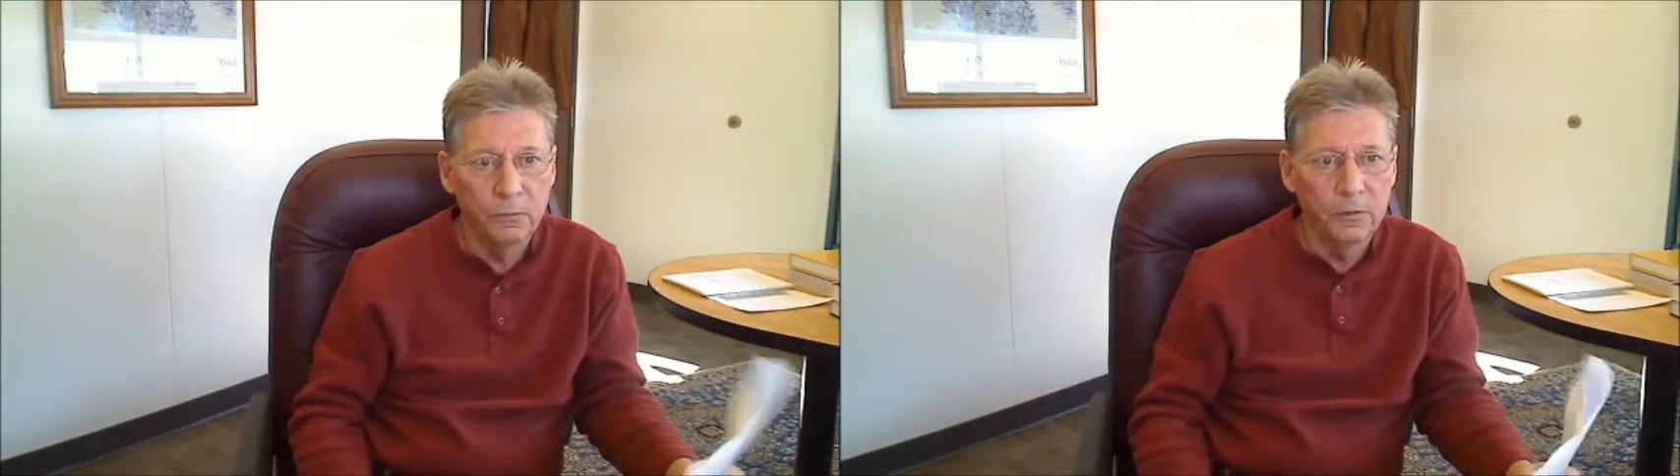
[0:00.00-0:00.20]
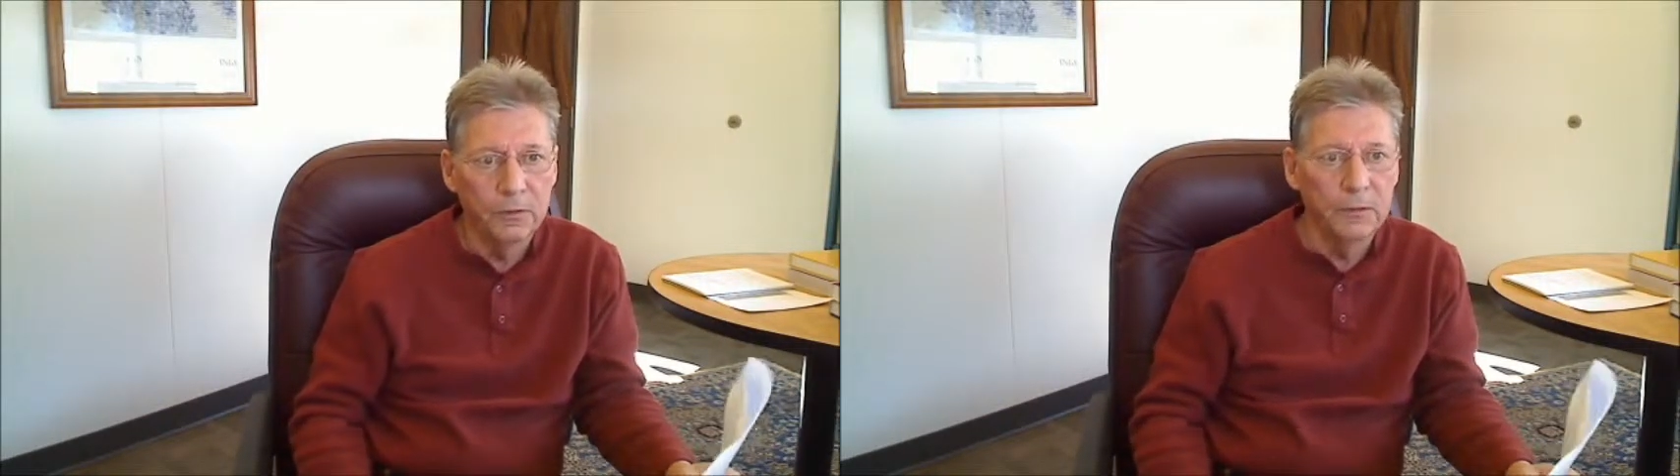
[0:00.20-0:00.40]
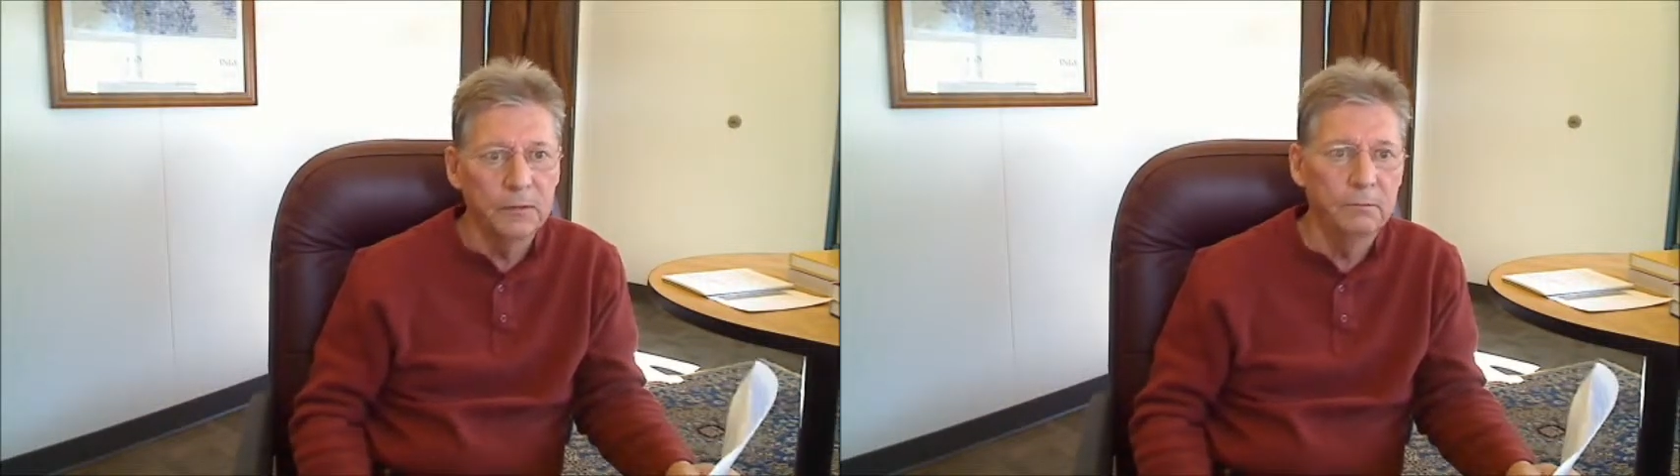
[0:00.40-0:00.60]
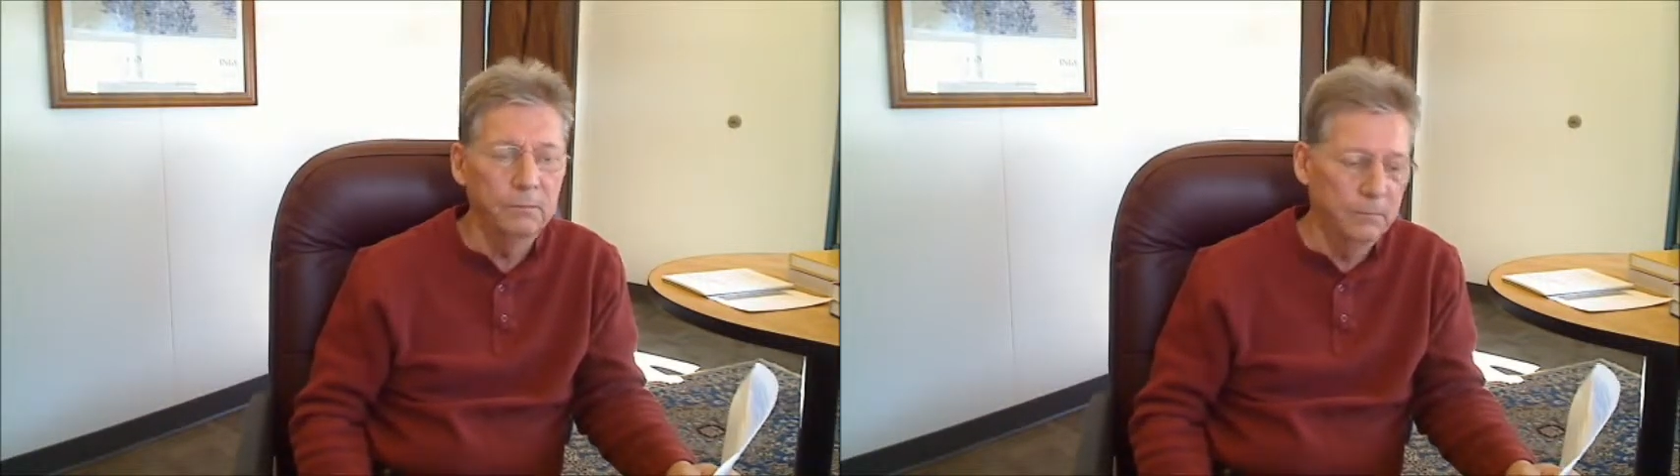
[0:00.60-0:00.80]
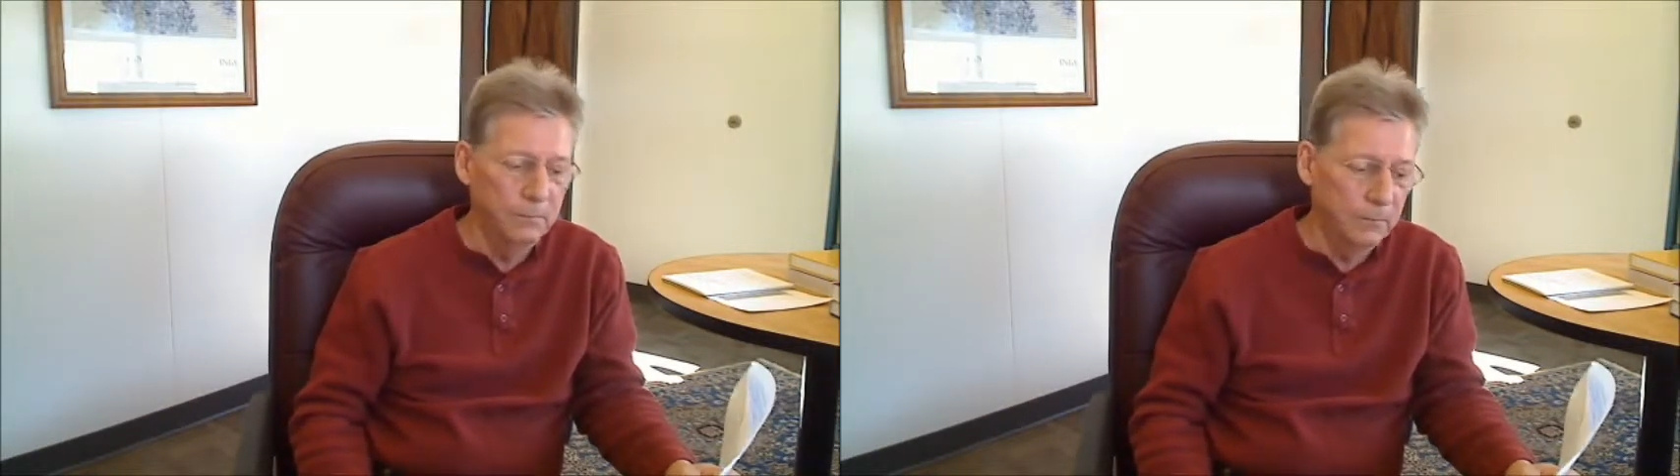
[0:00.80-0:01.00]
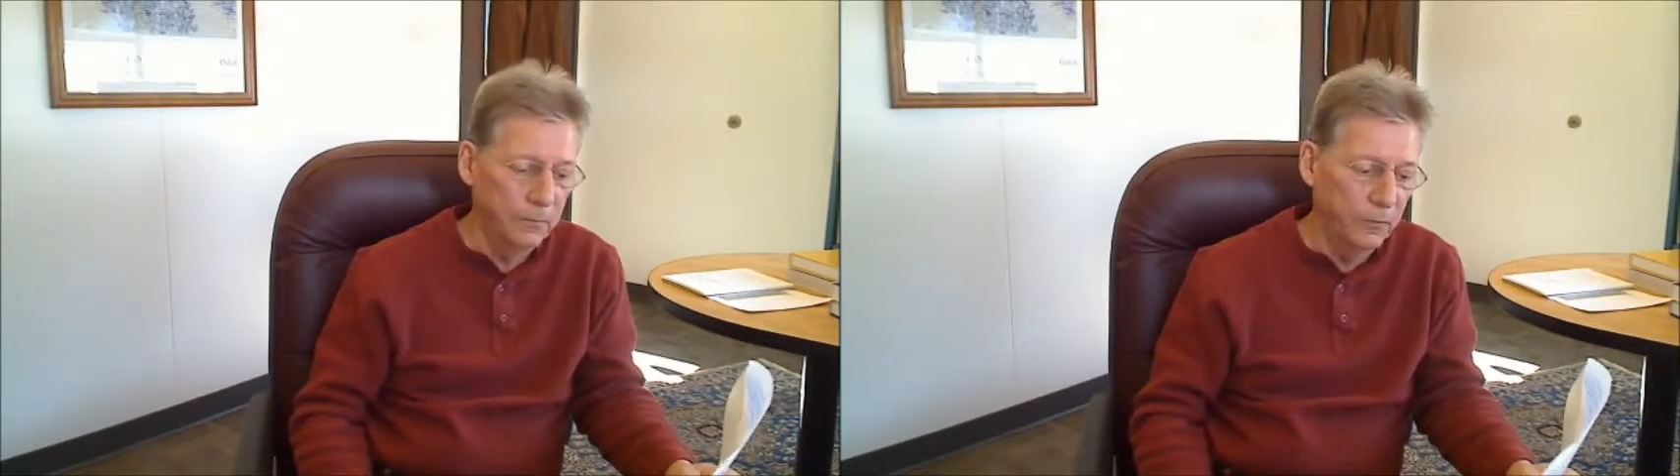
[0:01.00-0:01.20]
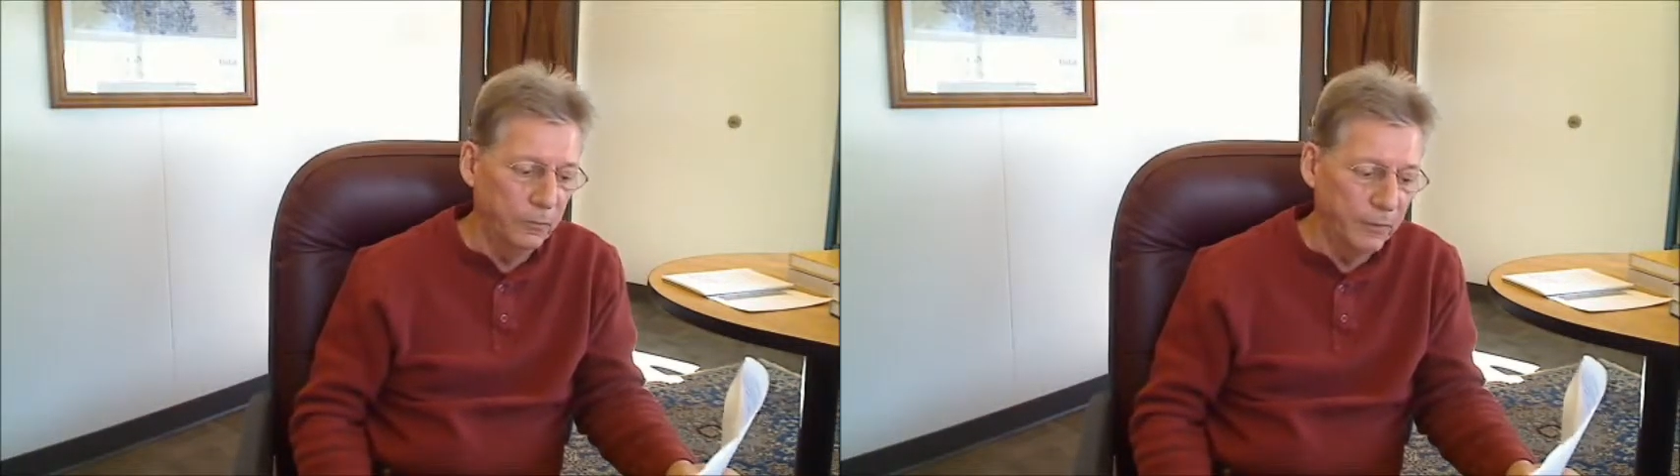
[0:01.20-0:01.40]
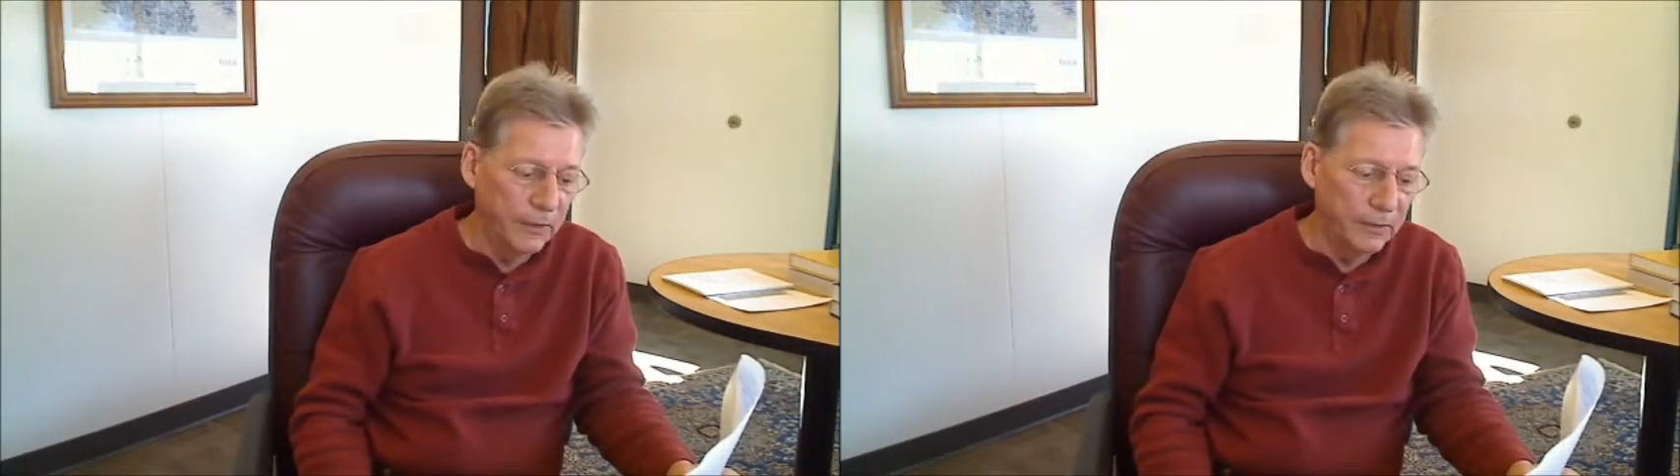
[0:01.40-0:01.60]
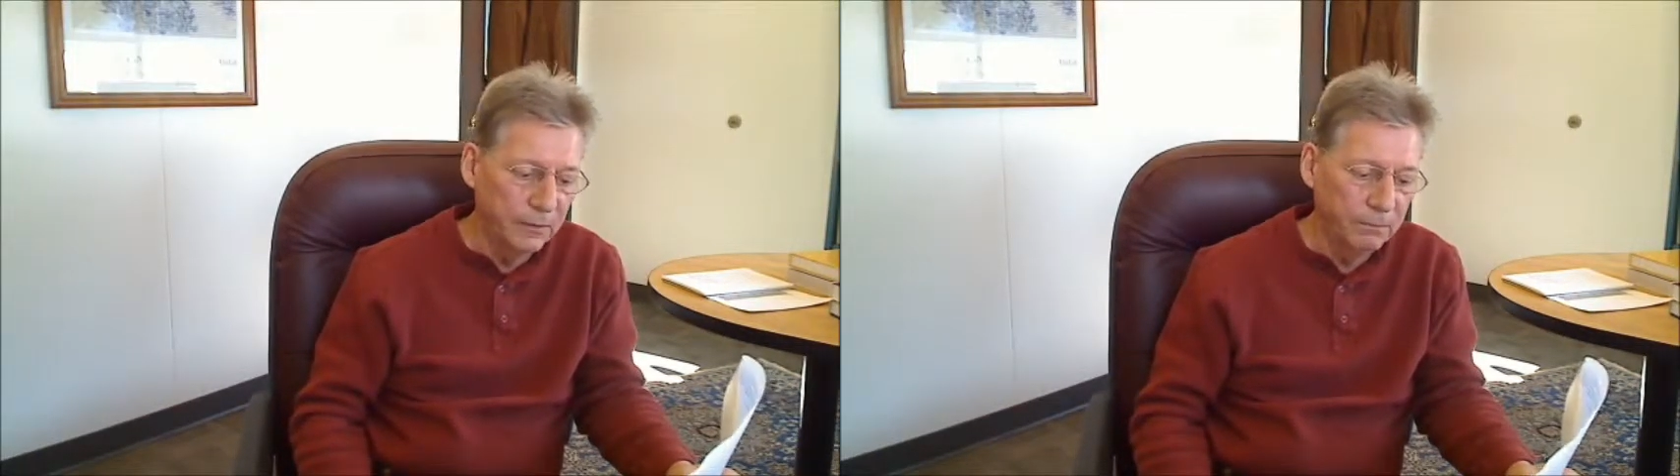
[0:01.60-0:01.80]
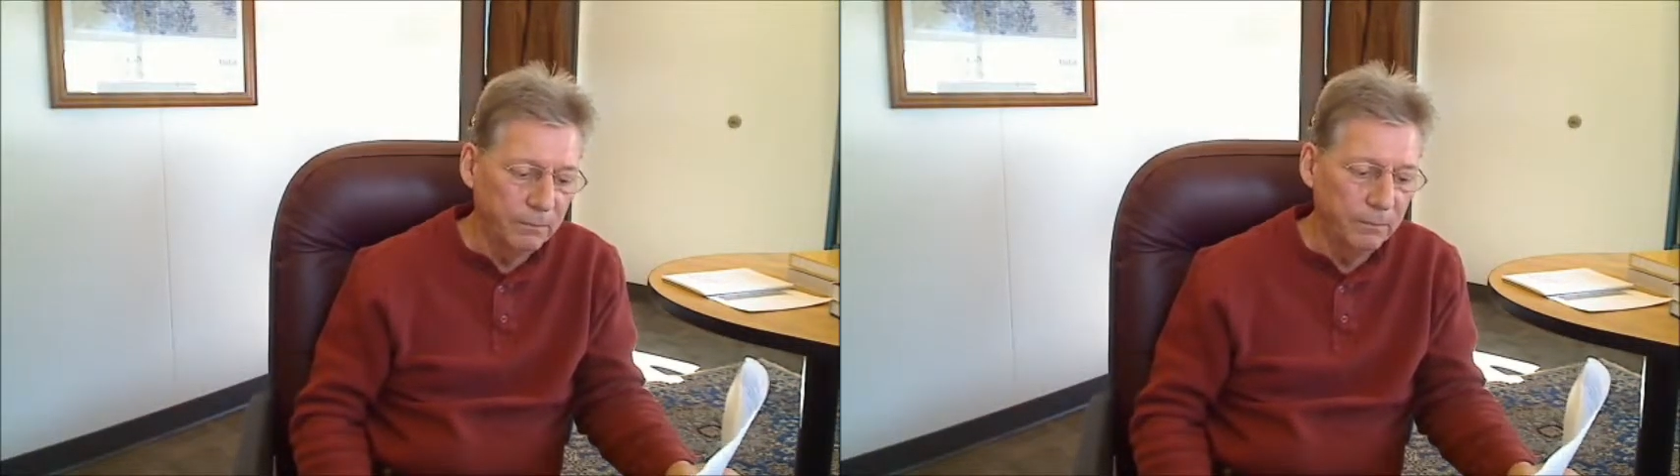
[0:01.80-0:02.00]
world during winter.